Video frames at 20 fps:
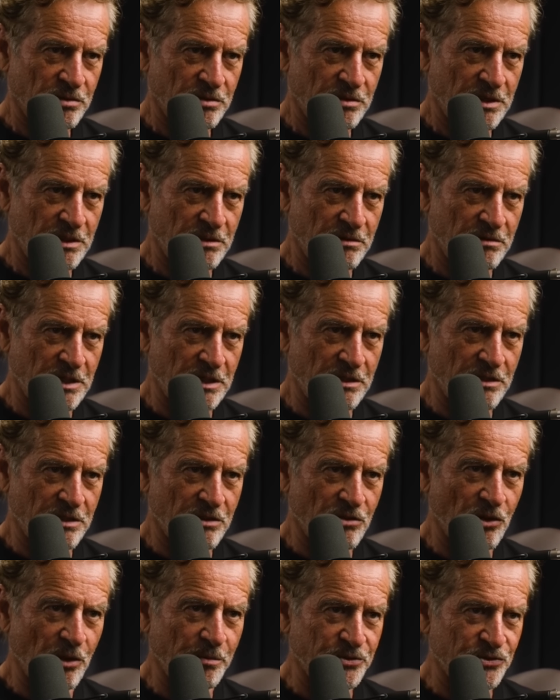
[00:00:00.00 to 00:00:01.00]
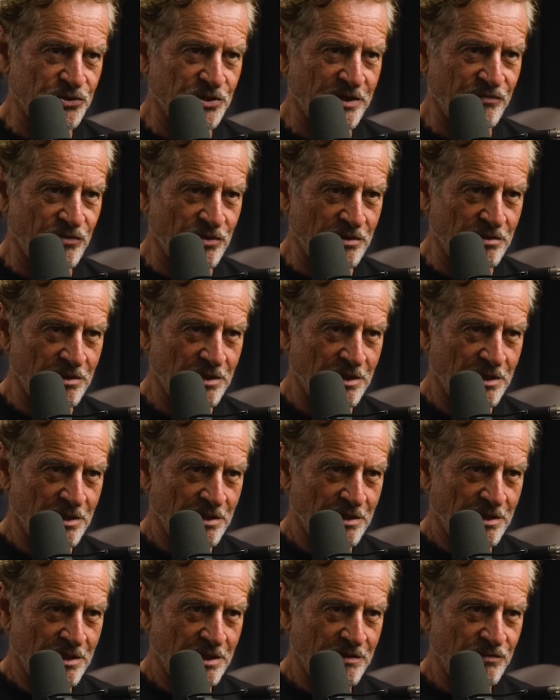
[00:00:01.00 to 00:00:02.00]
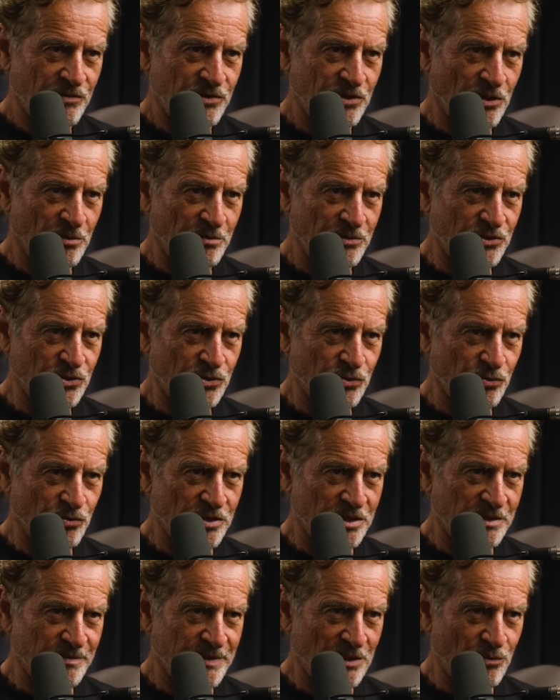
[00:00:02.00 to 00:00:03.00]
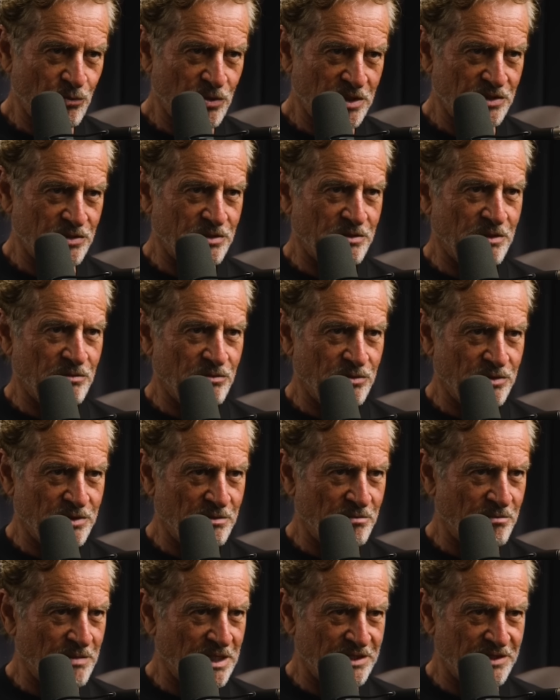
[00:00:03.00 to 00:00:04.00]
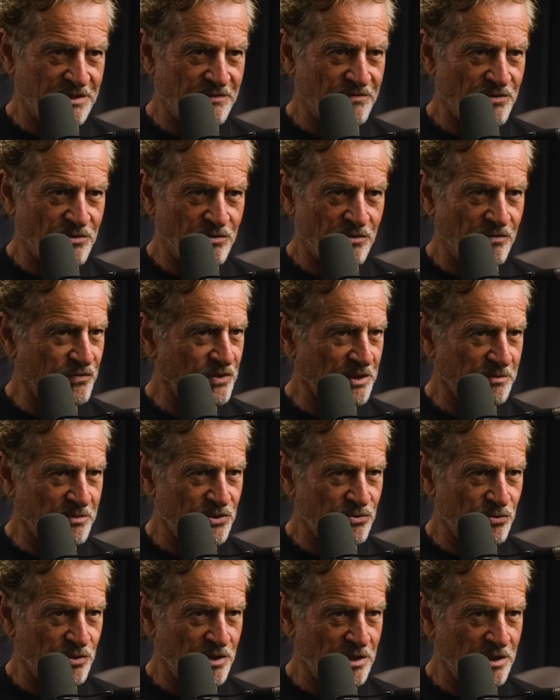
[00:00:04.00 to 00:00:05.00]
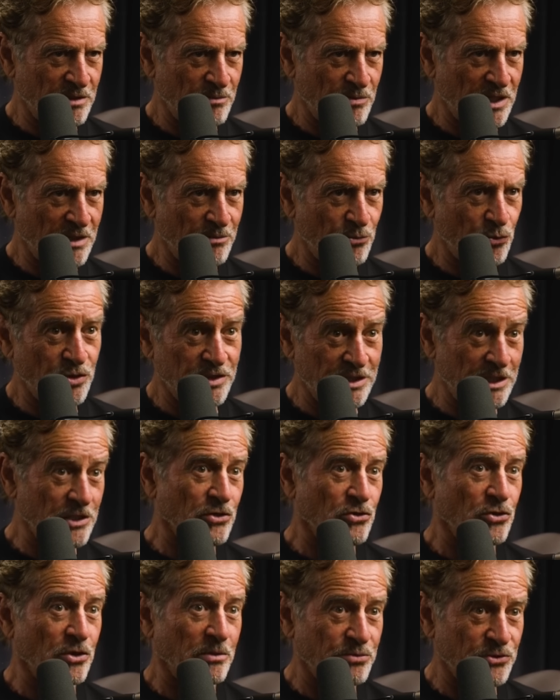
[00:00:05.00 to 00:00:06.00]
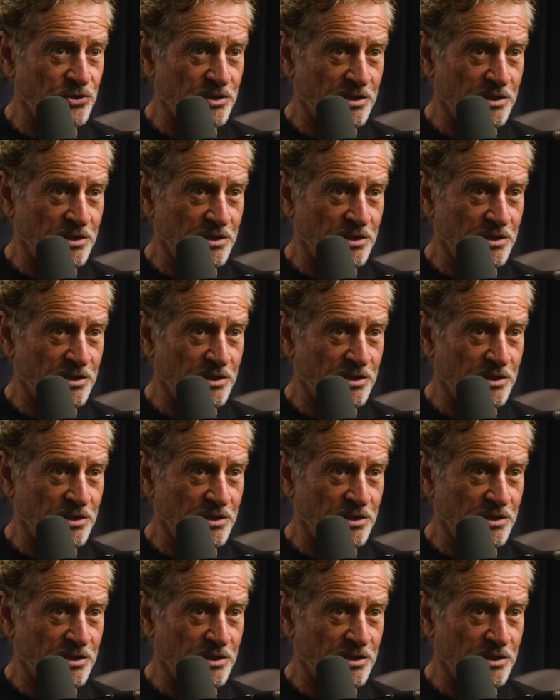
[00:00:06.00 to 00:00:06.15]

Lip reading: And the coppers even have told me stories about once there was a massive conflict between the Bra boys and the cops